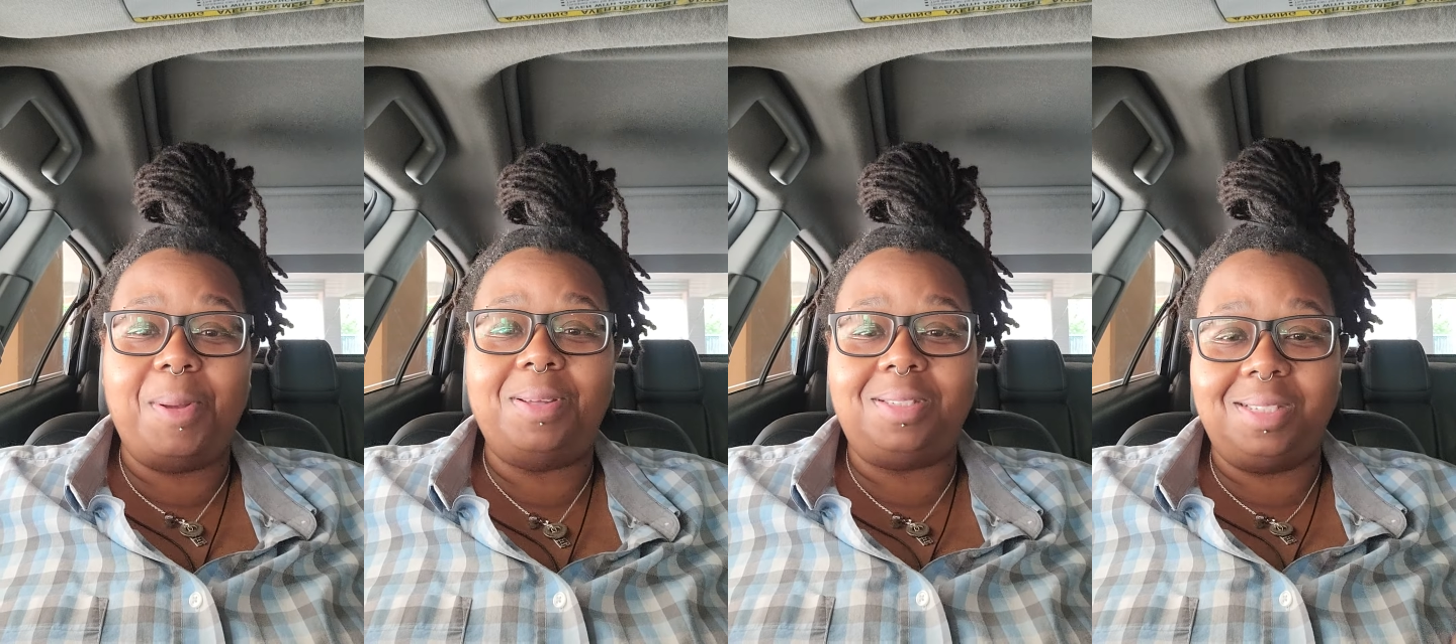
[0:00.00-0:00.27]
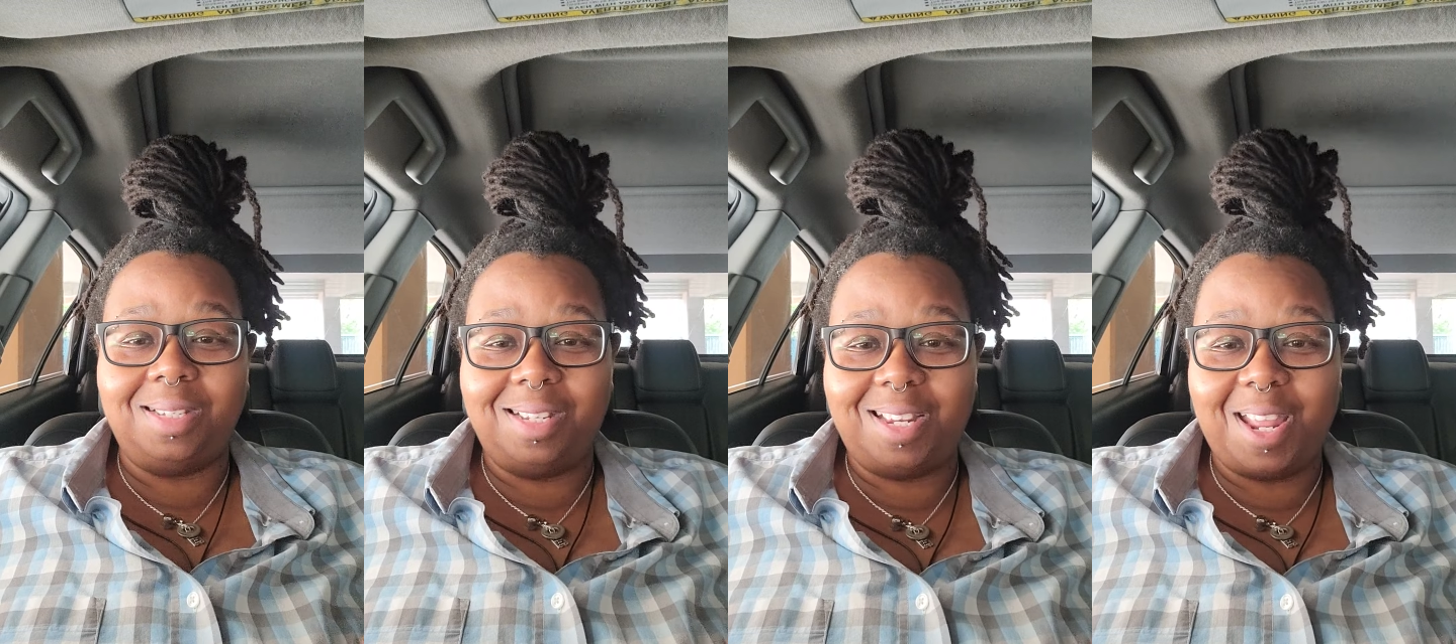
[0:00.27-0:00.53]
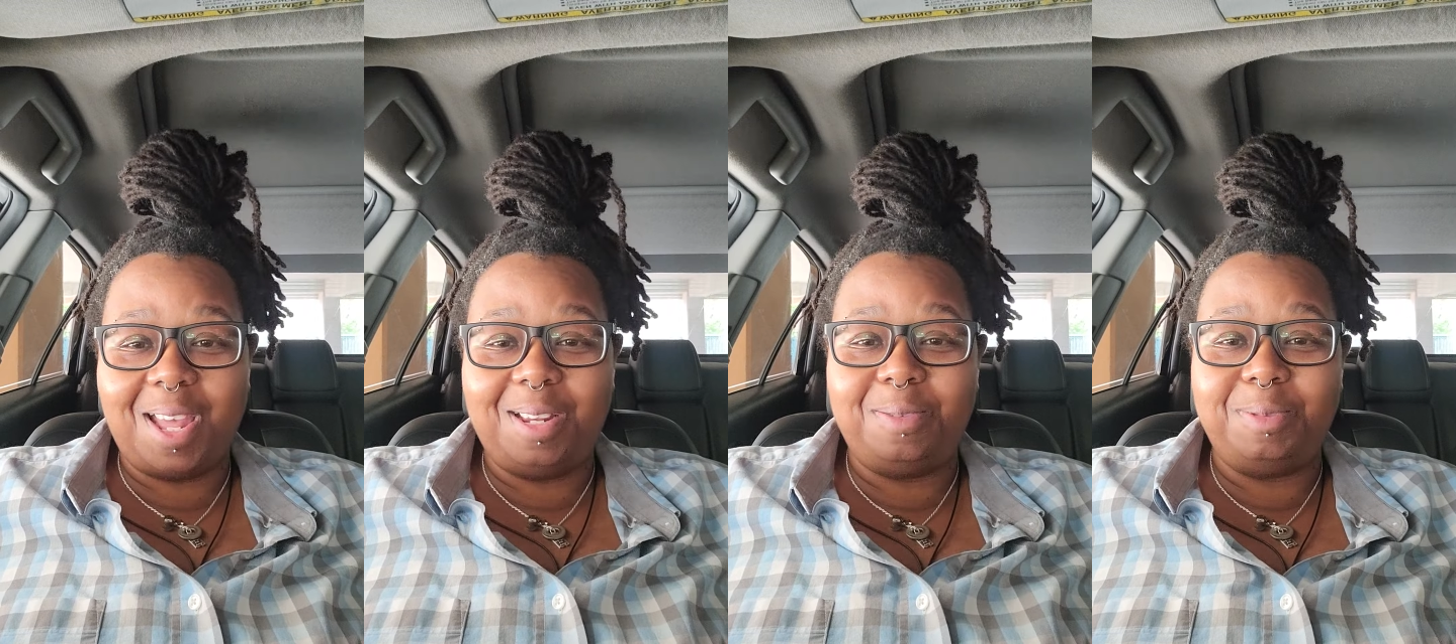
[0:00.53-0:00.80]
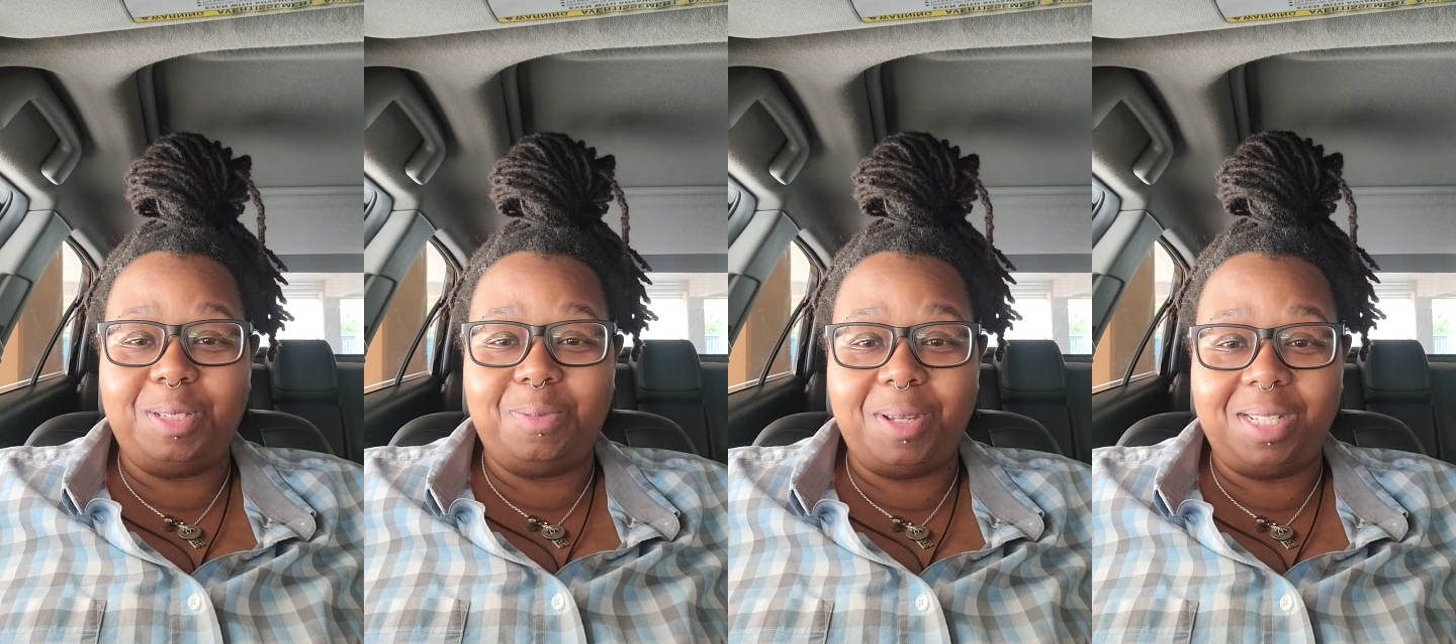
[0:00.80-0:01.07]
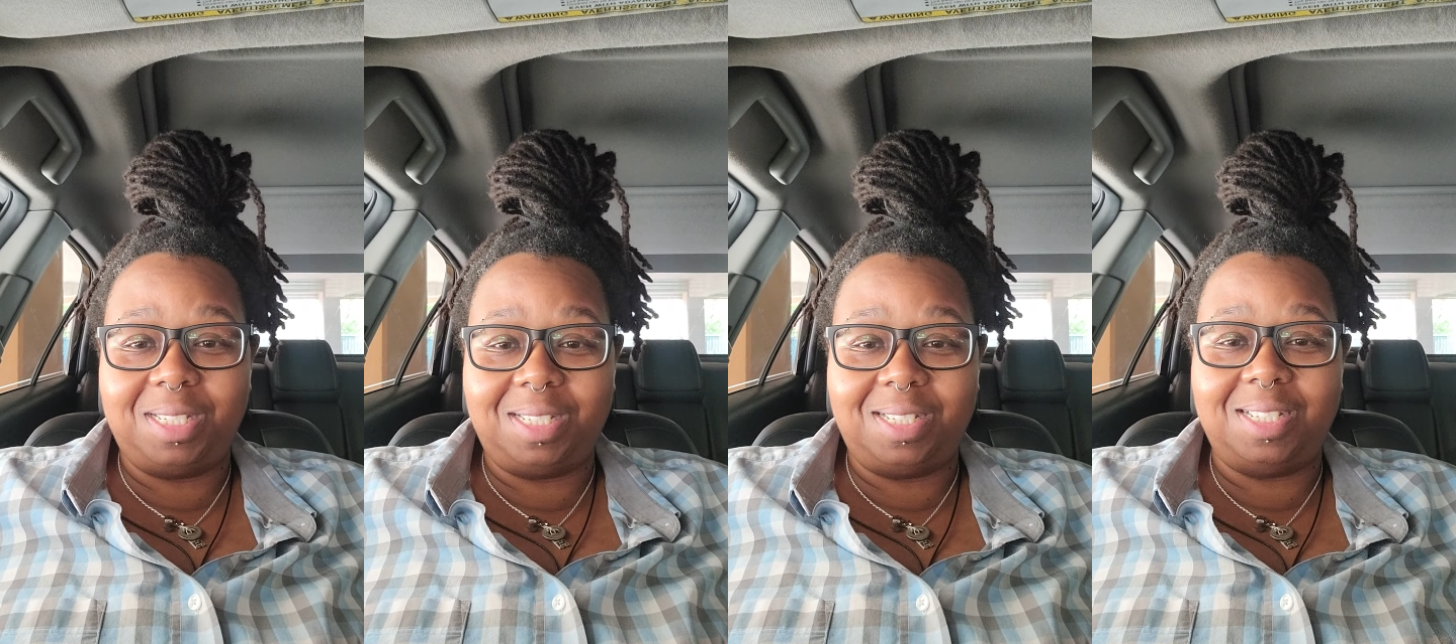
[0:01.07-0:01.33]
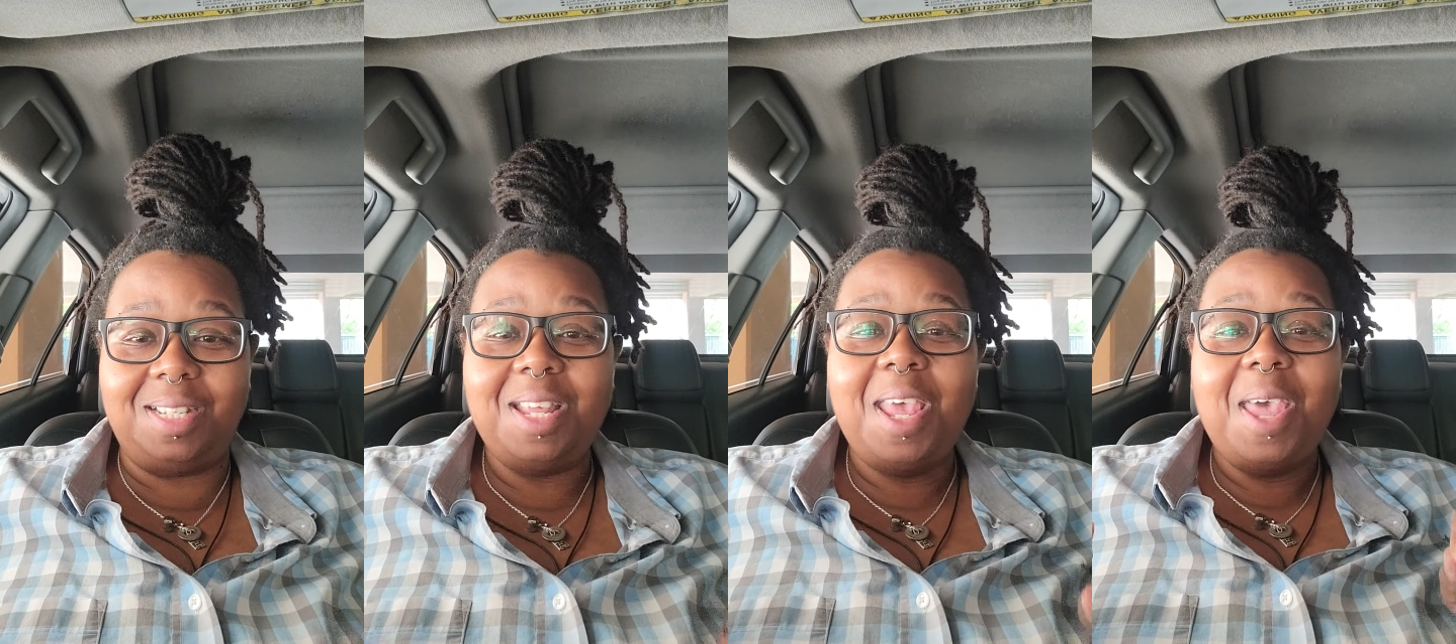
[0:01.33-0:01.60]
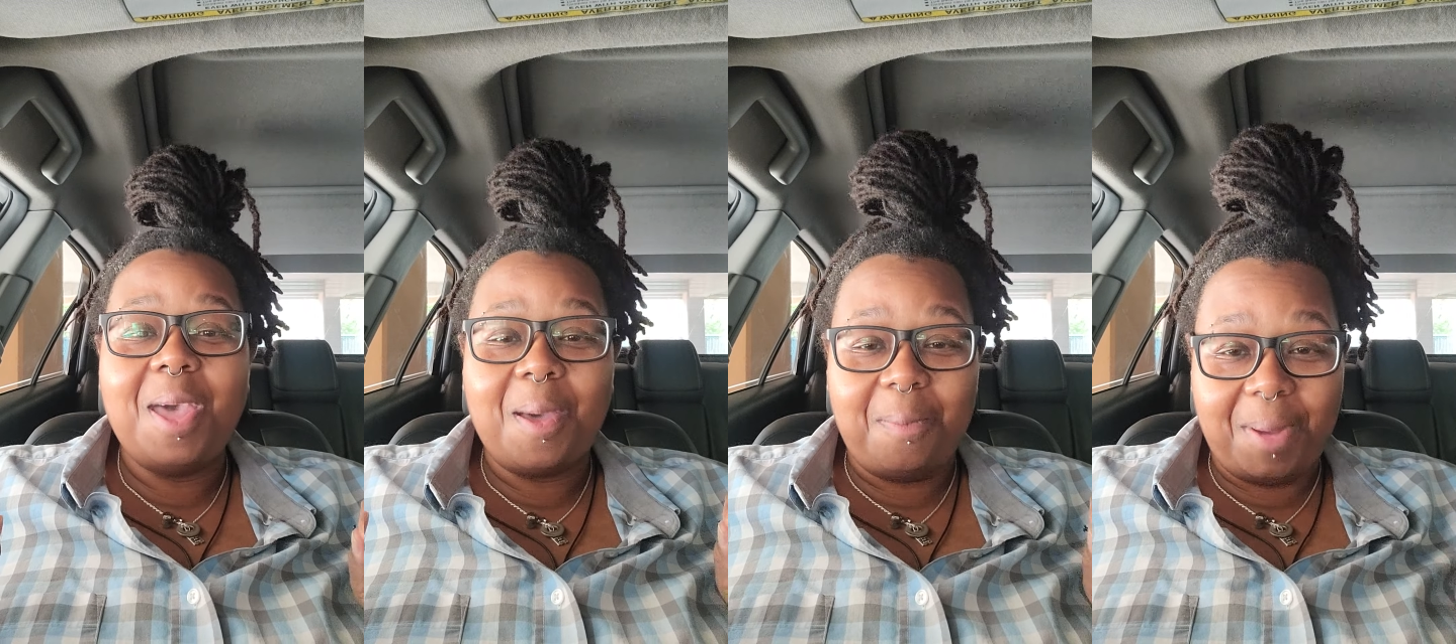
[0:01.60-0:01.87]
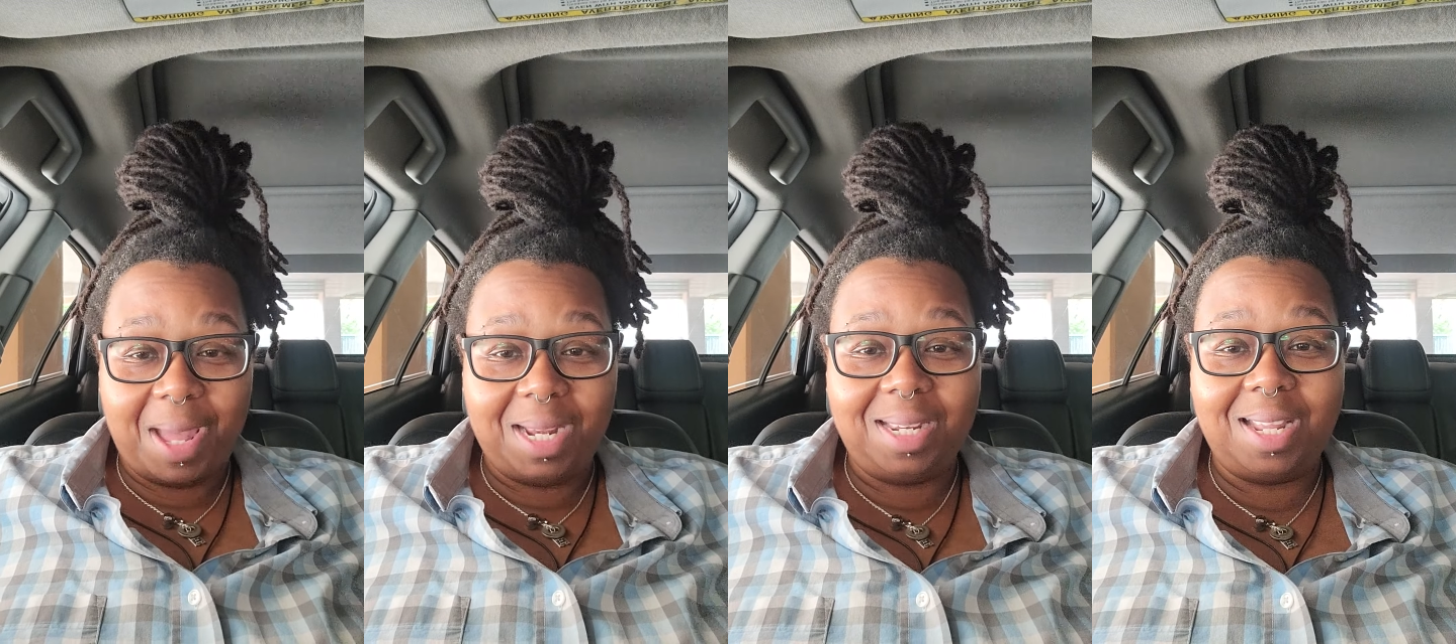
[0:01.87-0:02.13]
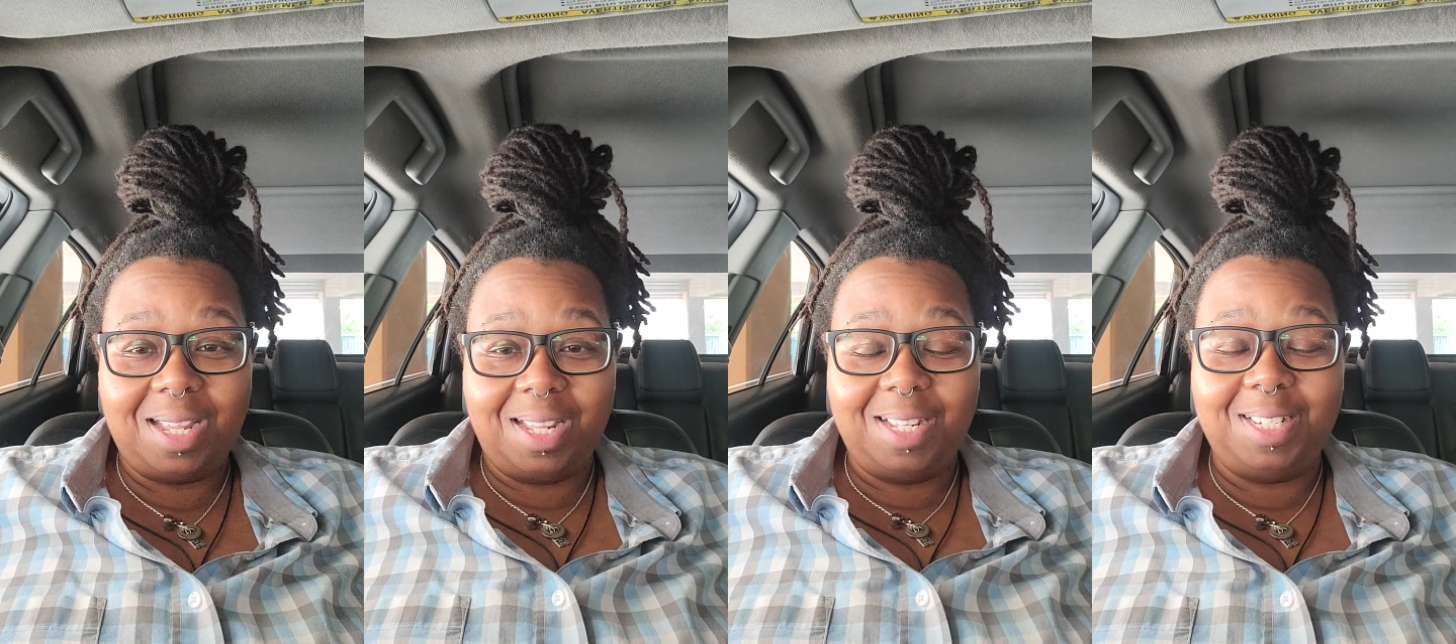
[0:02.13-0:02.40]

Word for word: posted anonymous messages about uh,